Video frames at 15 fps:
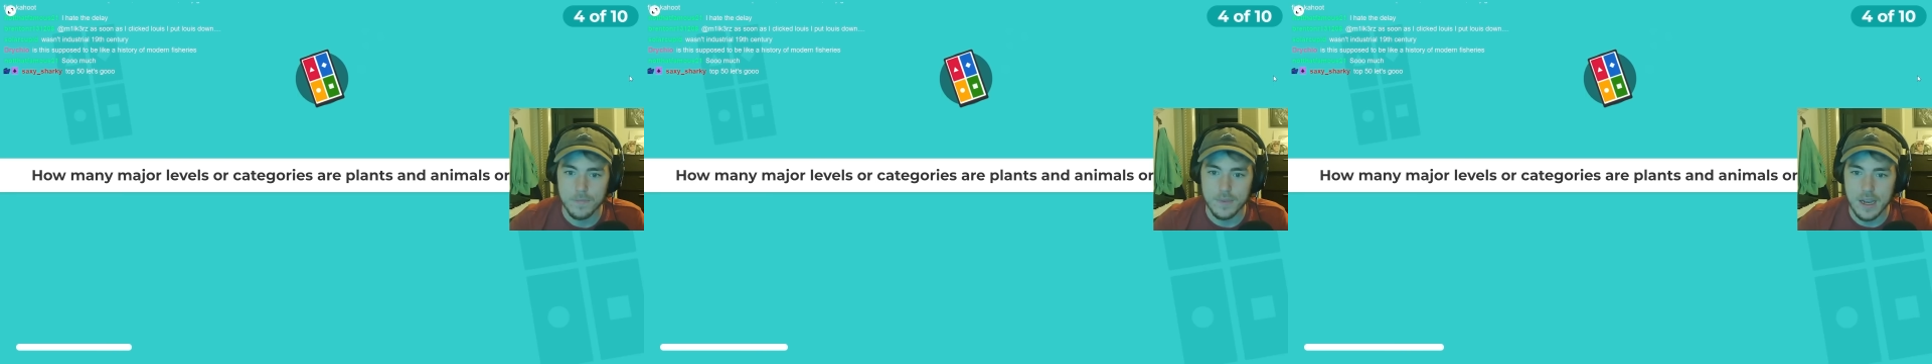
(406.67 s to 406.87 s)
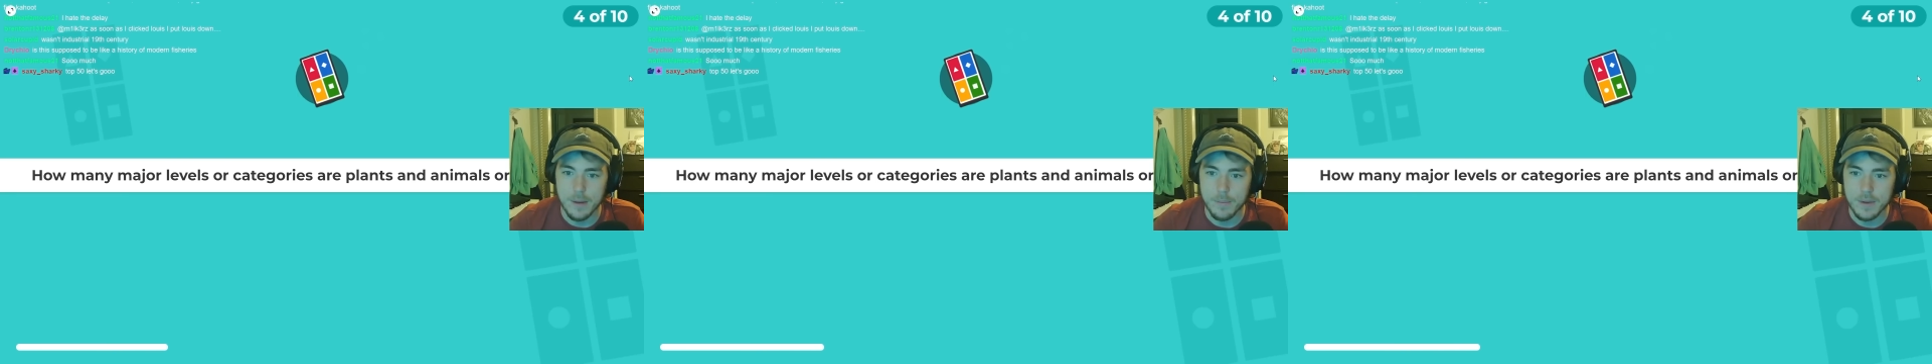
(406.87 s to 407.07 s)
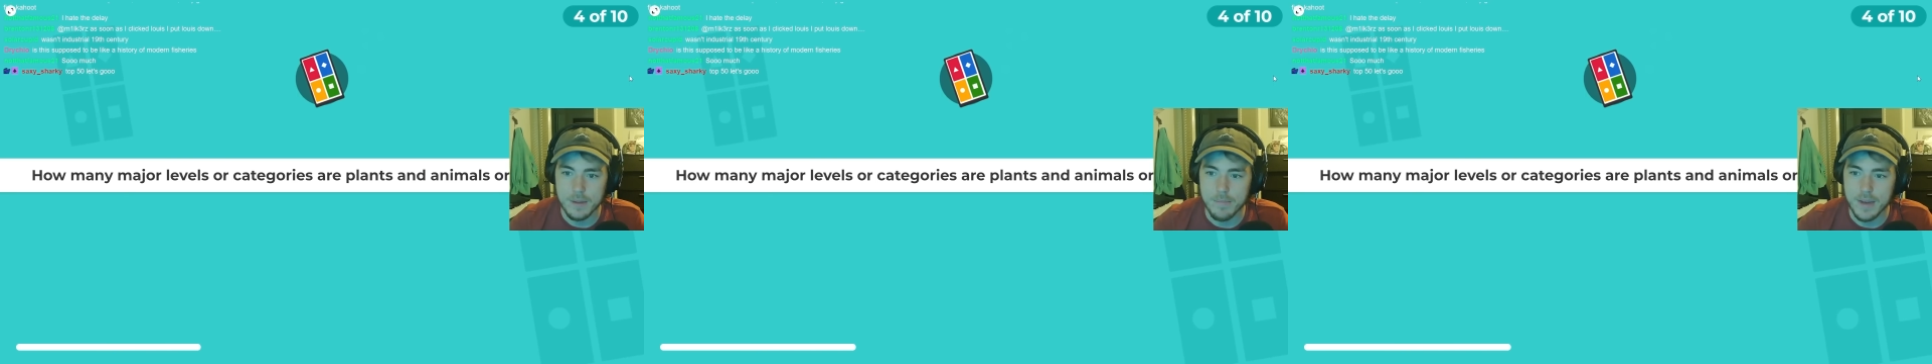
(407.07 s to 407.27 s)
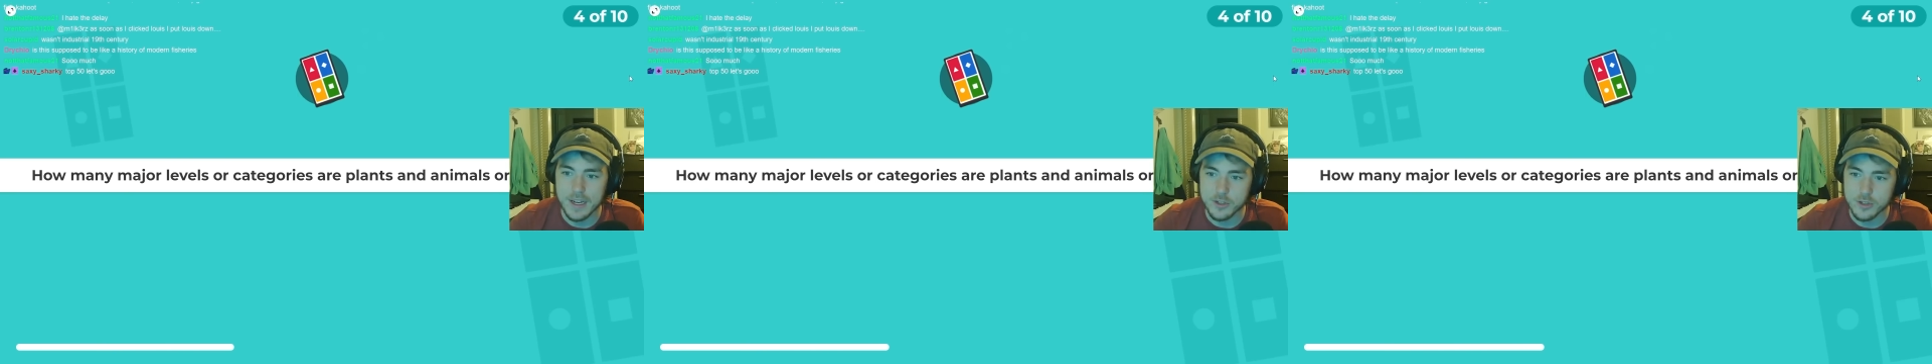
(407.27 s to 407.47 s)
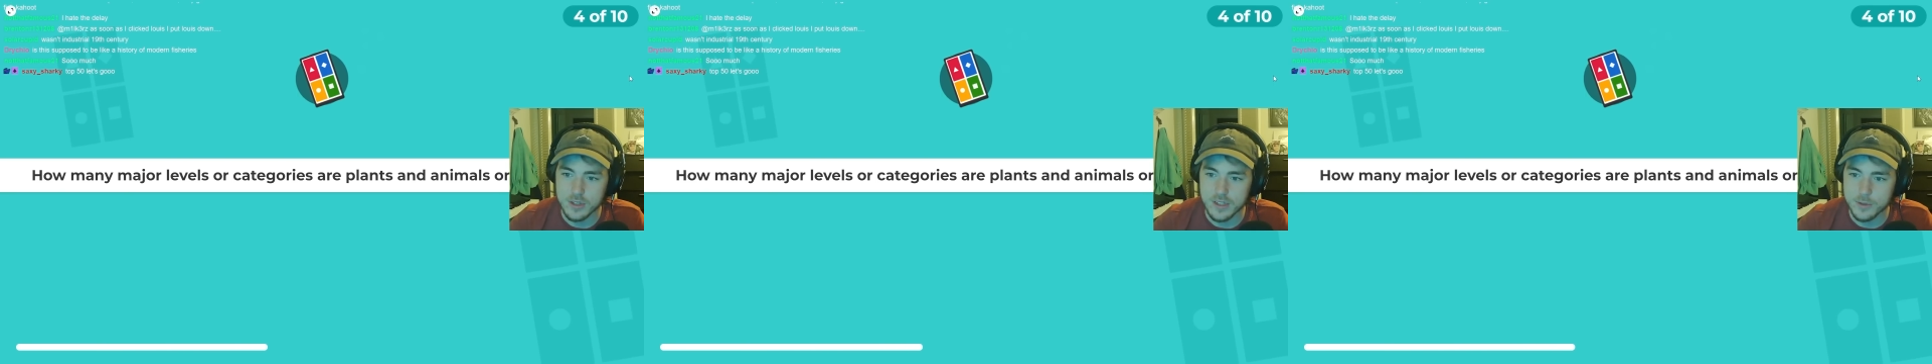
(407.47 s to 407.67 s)
How many
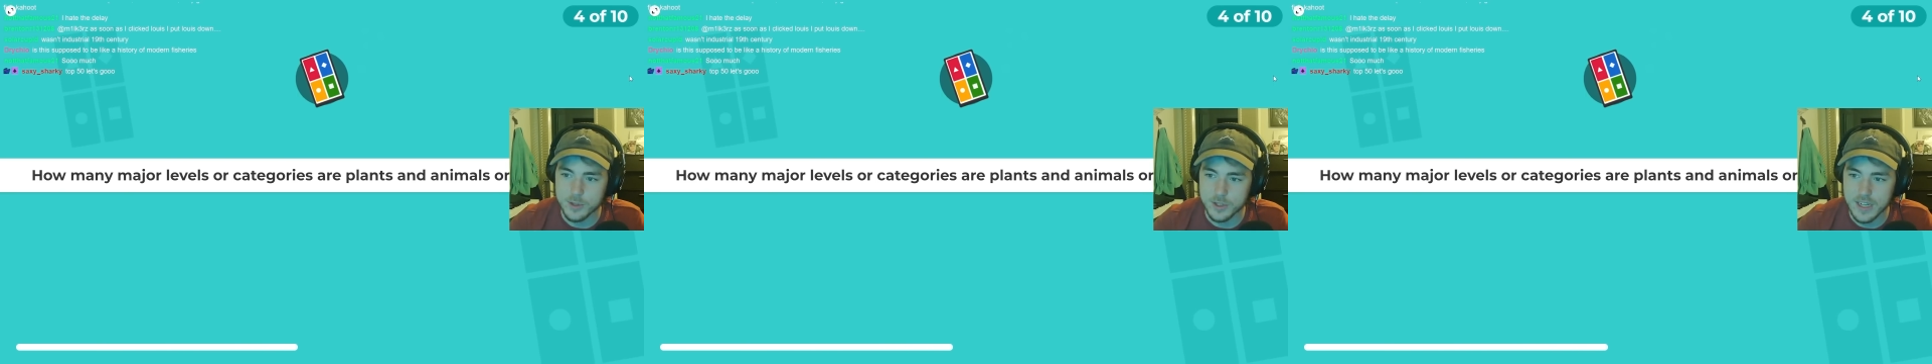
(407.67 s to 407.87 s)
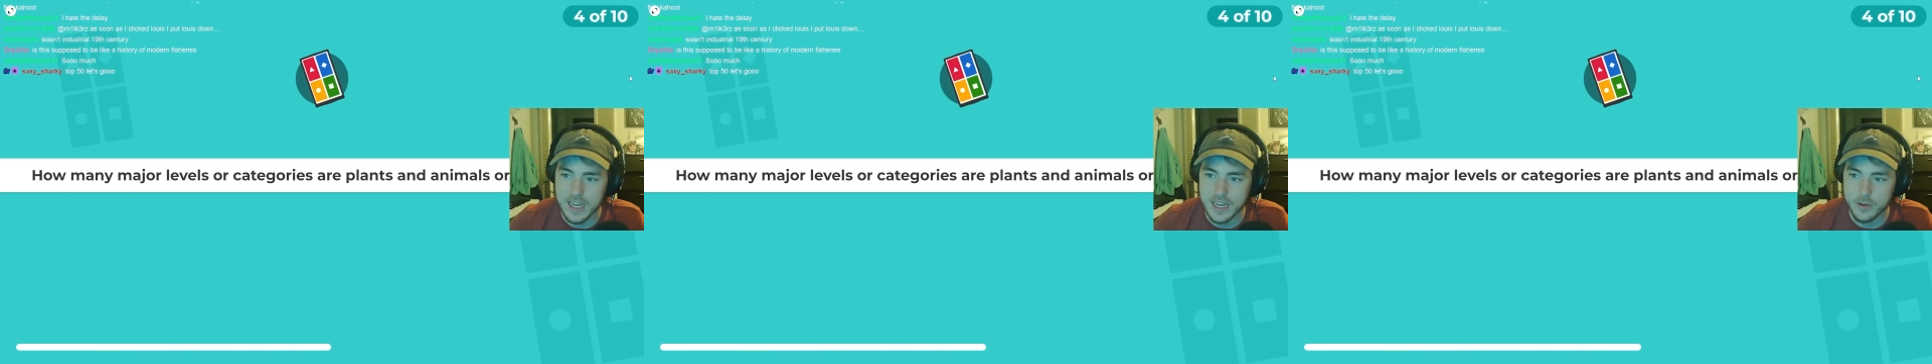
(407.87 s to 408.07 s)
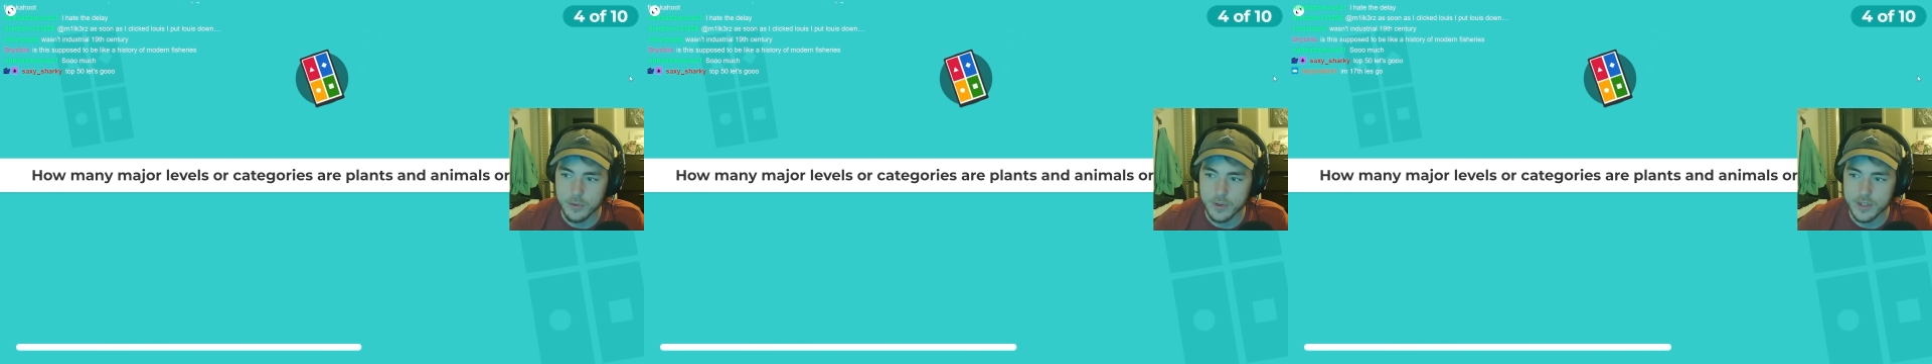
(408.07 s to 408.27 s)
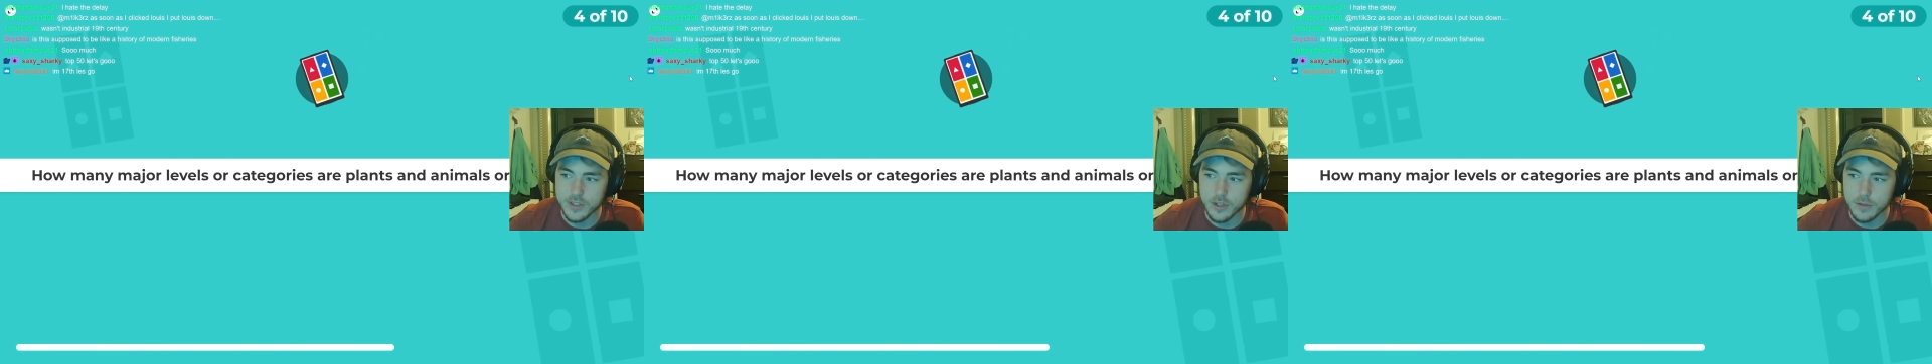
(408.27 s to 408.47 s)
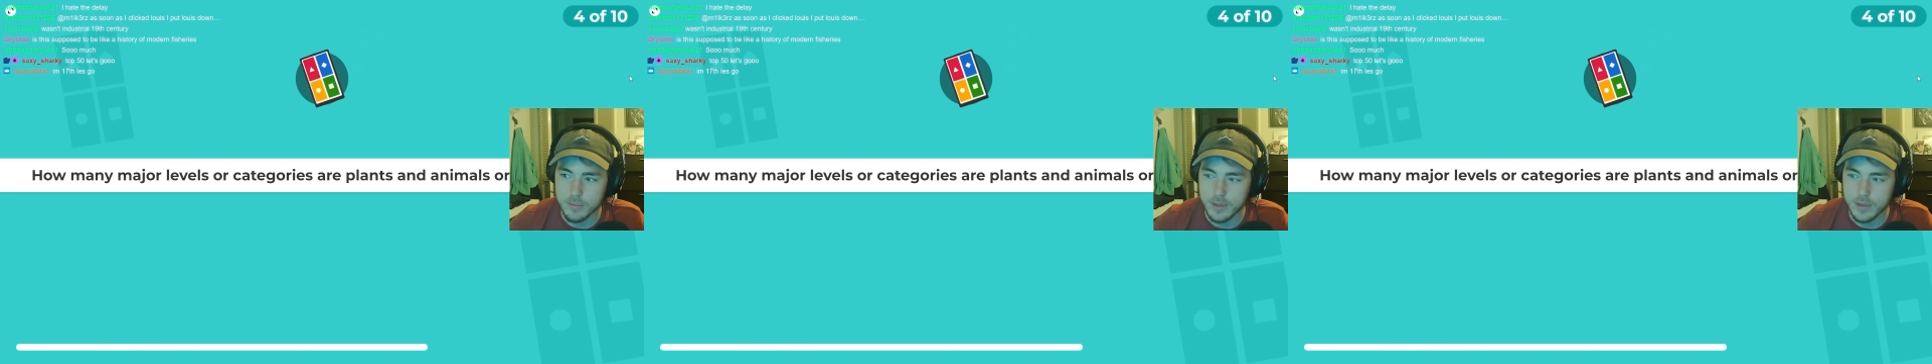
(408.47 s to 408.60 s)
major levels or categories are